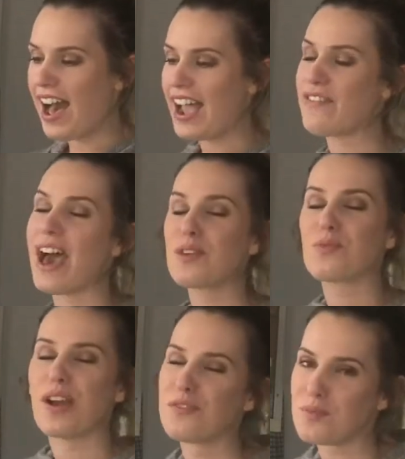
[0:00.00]
I've had
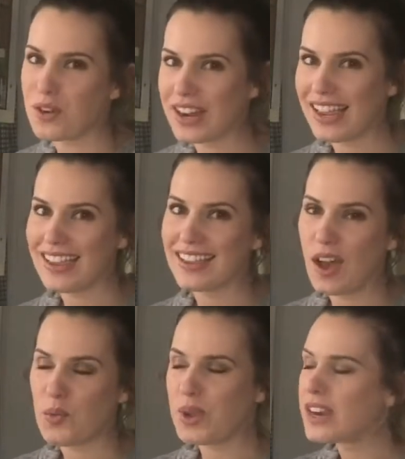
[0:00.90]
a rough morning,
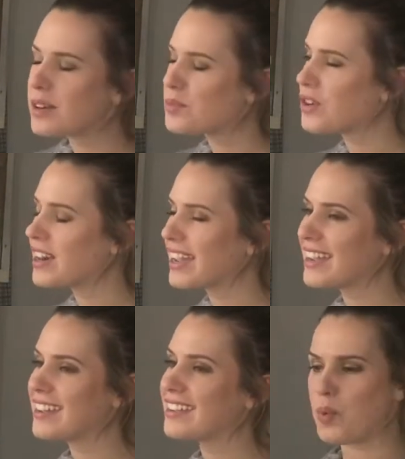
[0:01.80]
a weird
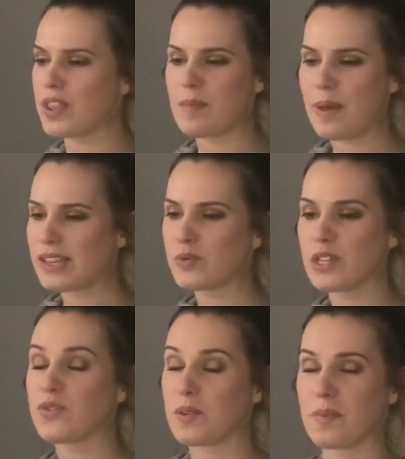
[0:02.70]
morning. One of the best
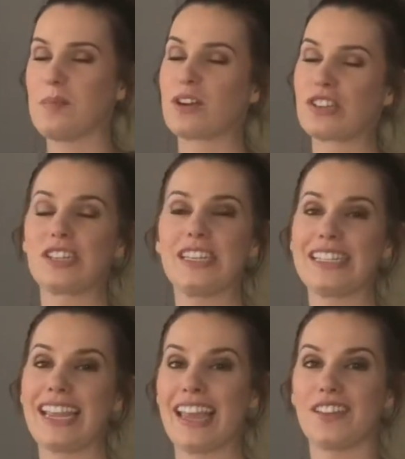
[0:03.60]
ways for me personally
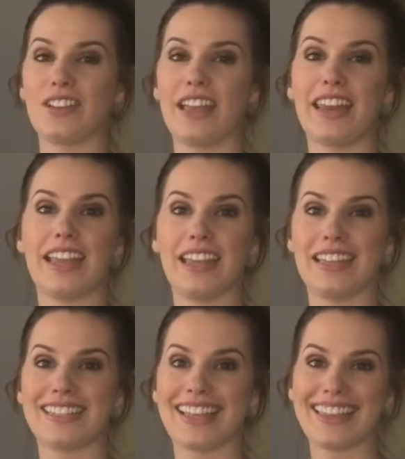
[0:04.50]
to handle it
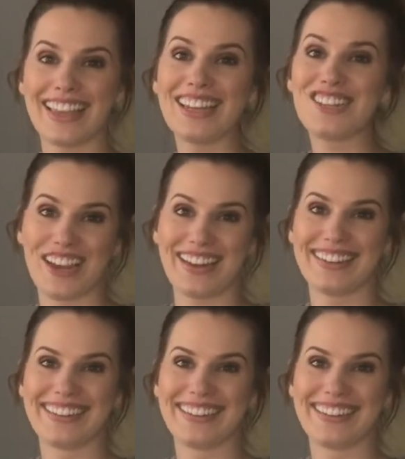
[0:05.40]
is in the kitchen.